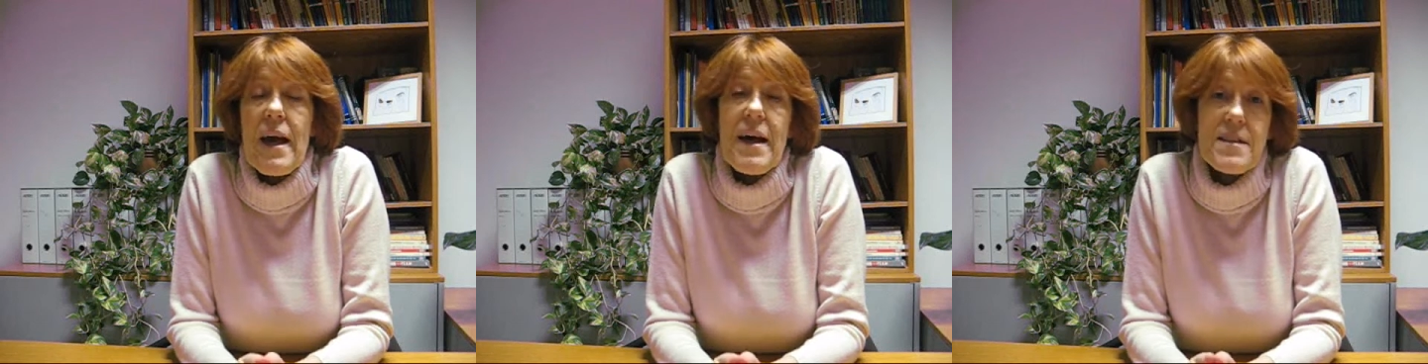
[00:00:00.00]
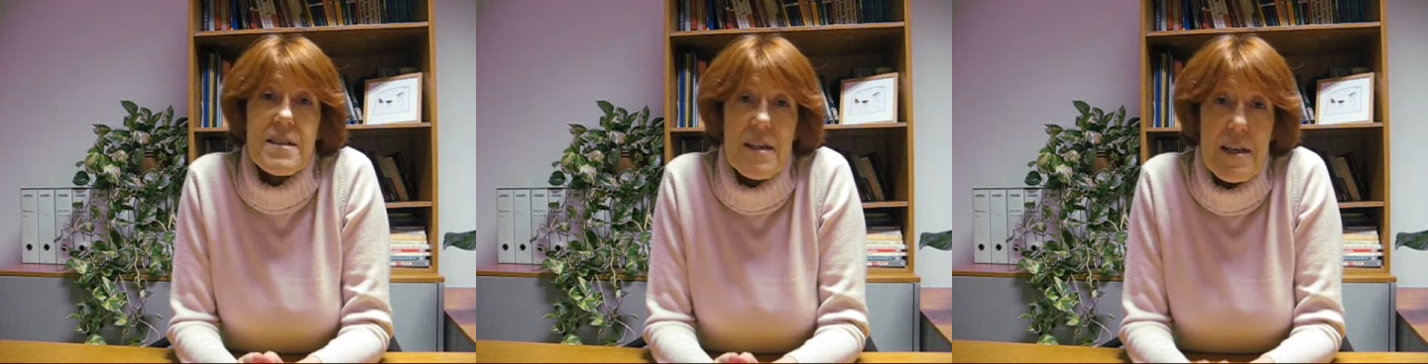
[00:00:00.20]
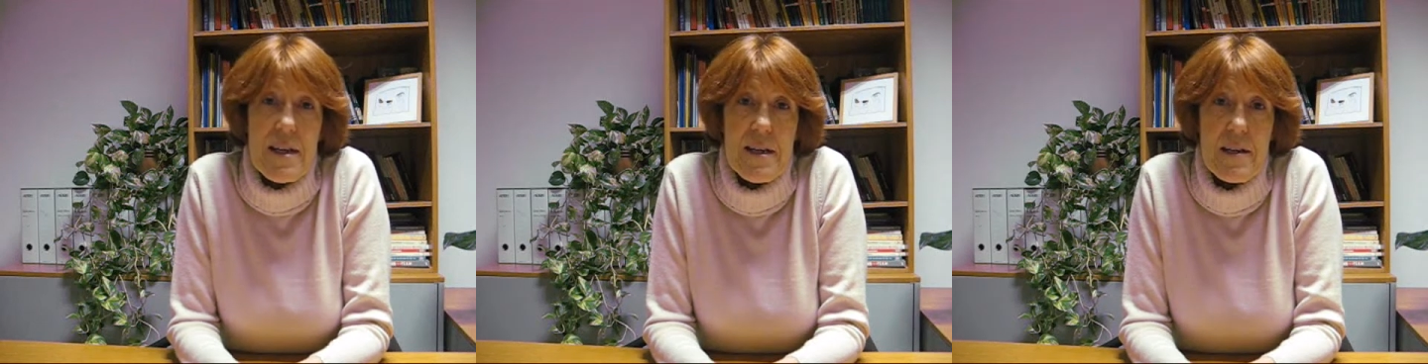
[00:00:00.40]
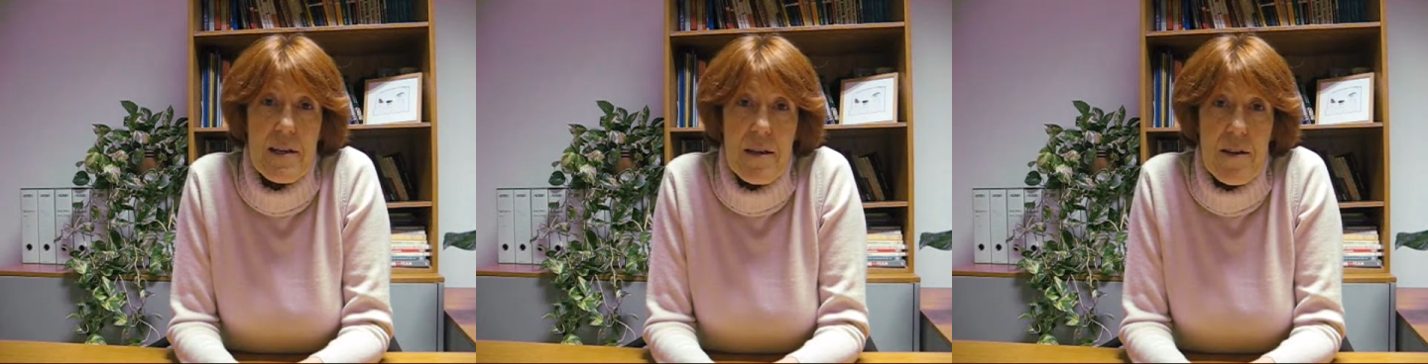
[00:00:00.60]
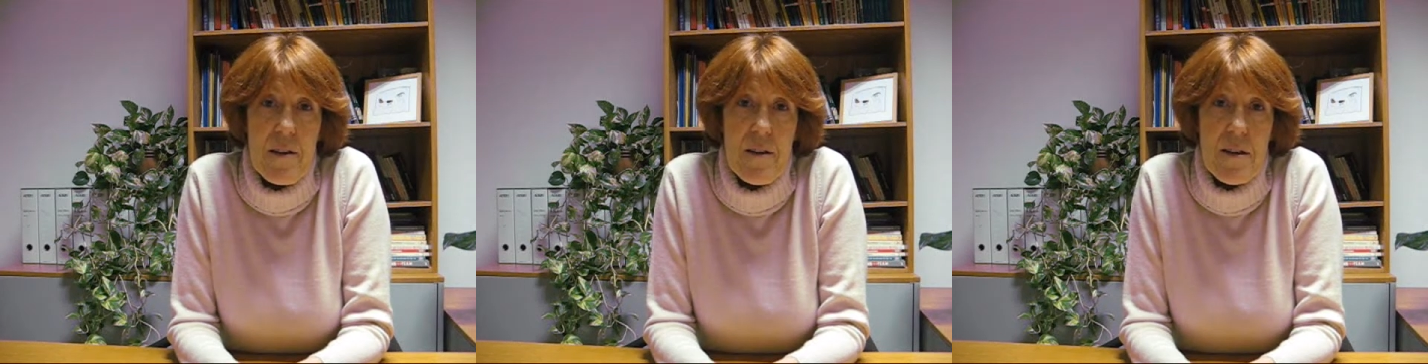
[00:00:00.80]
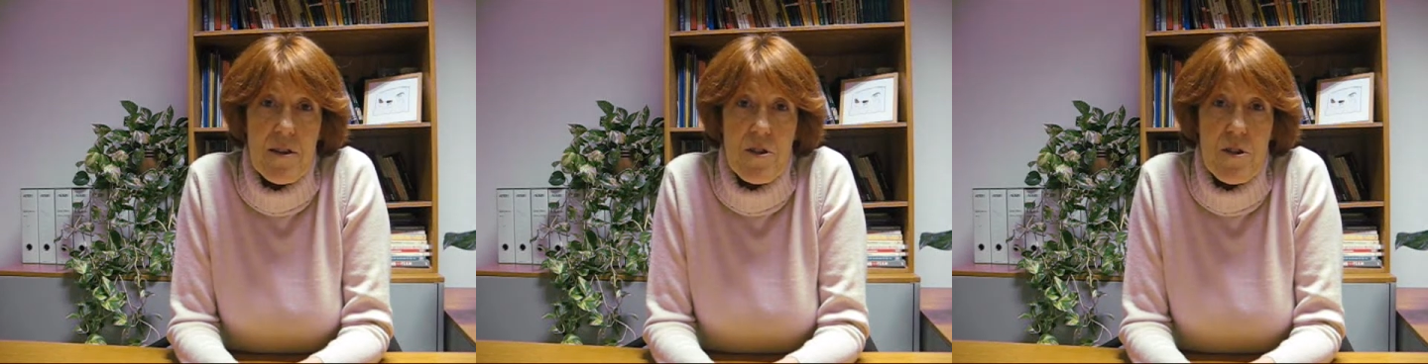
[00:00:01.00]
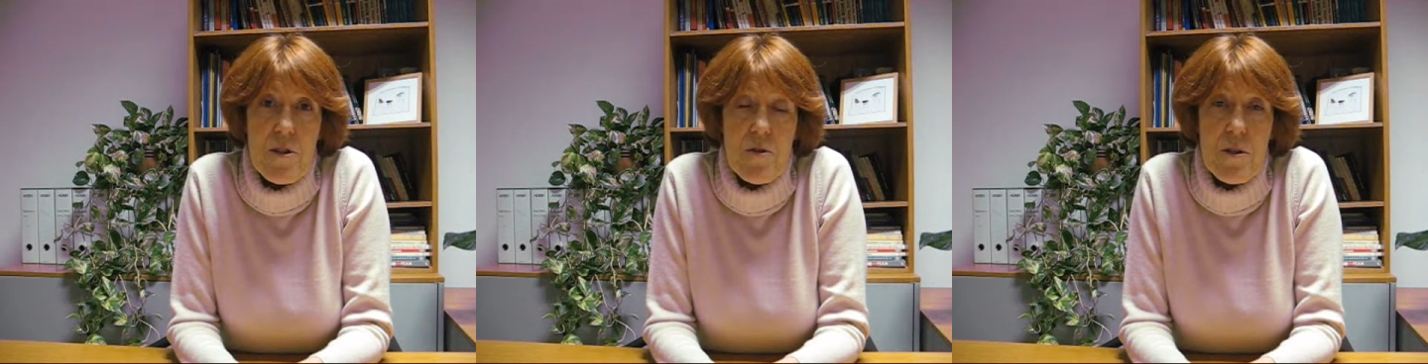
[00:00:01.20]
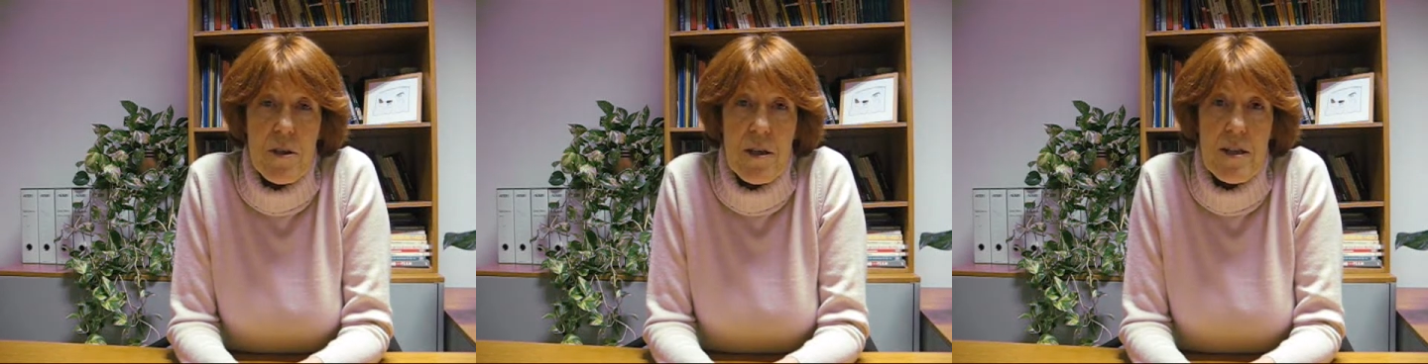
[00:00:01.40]
at in this
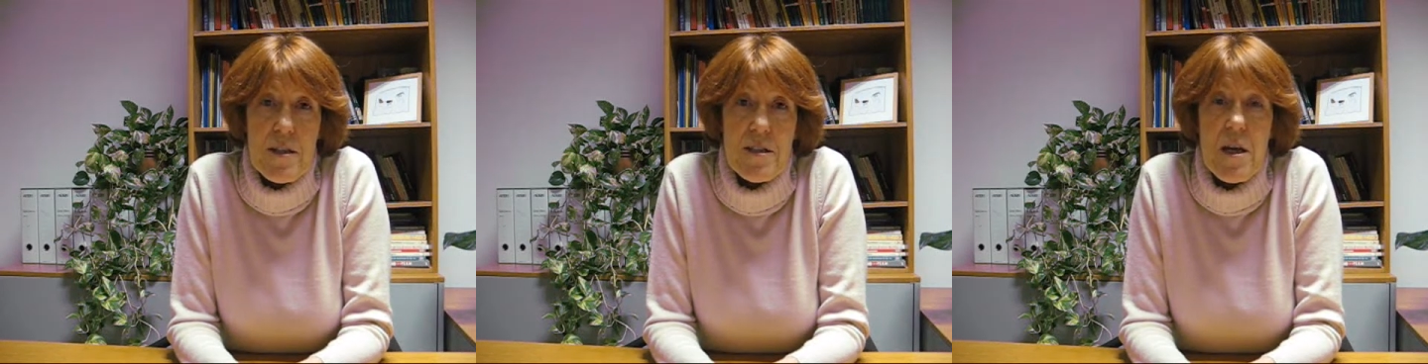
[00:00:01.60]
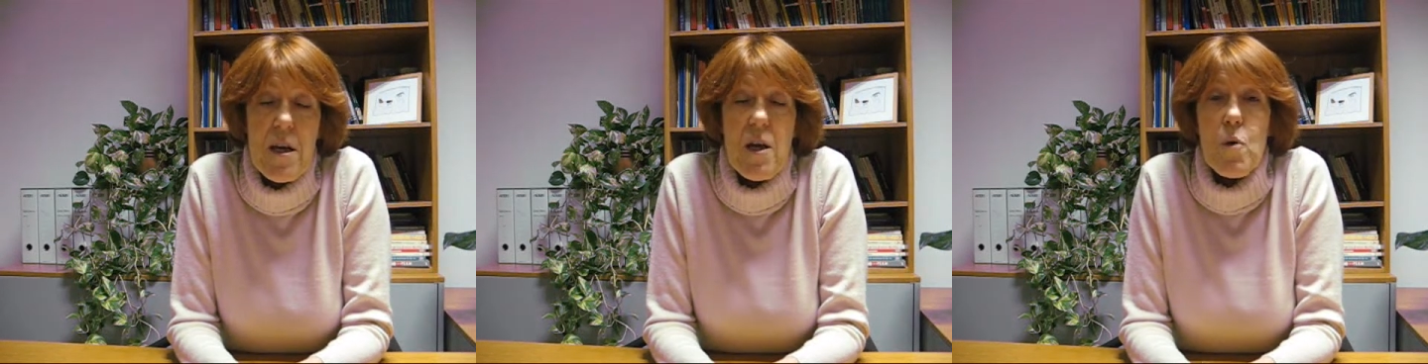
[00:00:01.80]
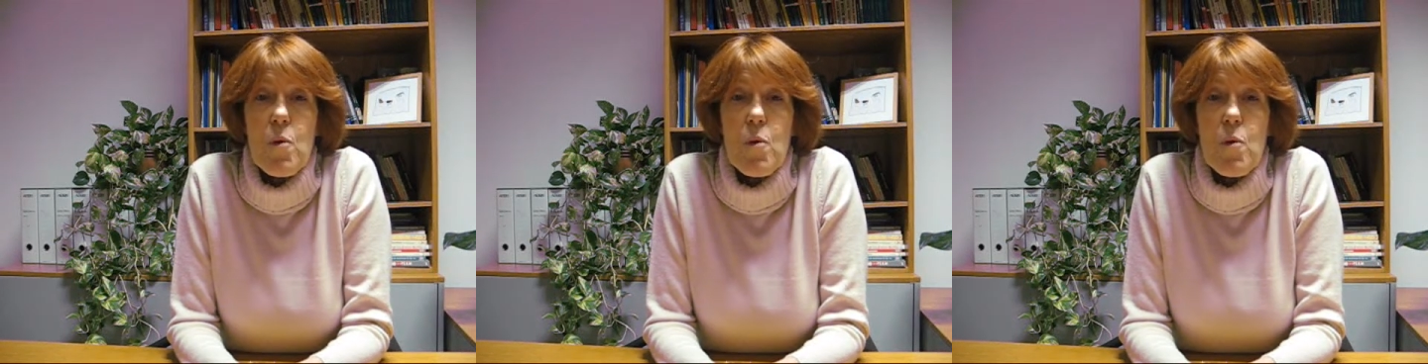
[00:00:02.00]
unit.